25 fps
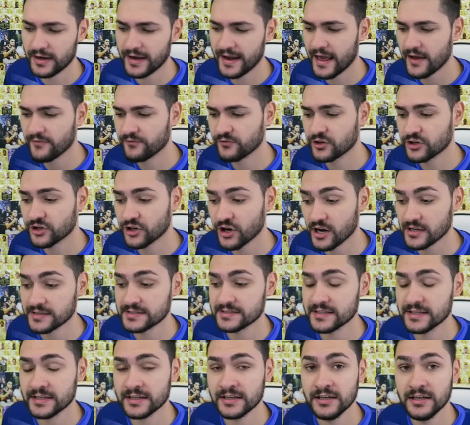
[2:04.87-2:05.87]
We're gonna have
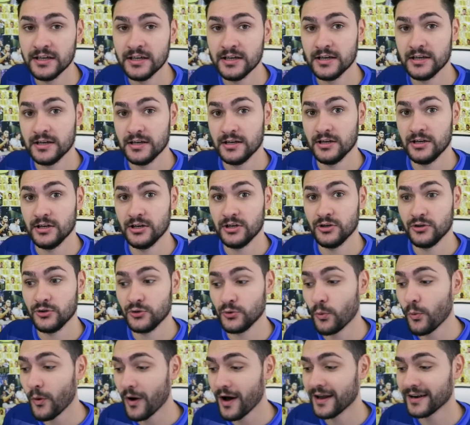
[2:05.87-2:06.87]
crossing.
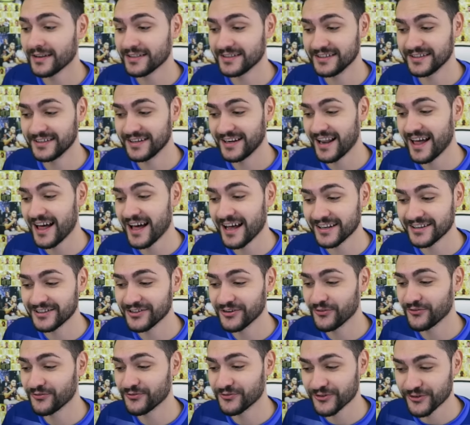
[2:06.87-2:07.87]
You want a
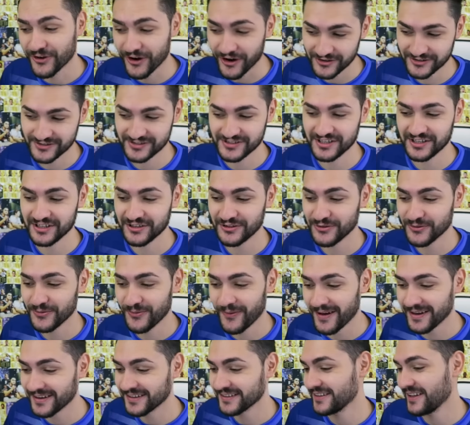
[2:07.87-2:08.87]
lot of crossing.
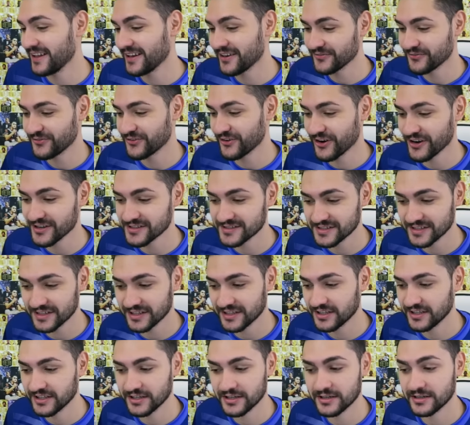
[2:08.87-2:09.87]

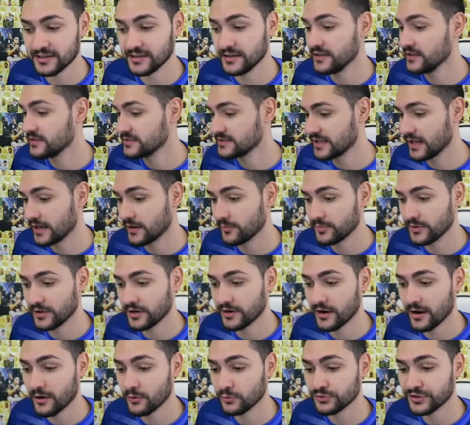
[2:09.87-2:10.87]
Here. It's gonna
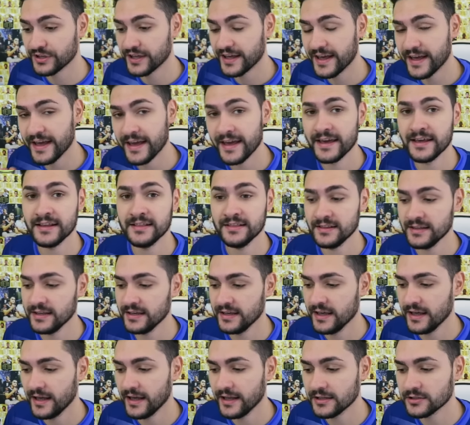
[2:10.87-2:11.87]
be around
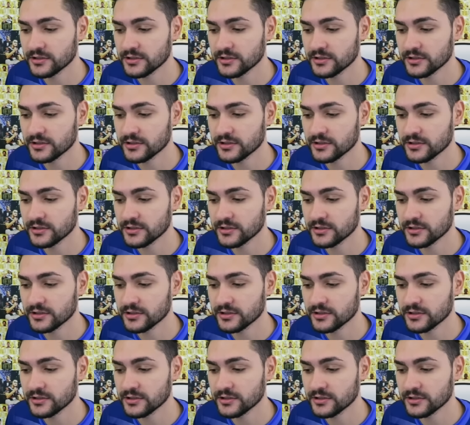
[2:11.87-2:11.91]
80.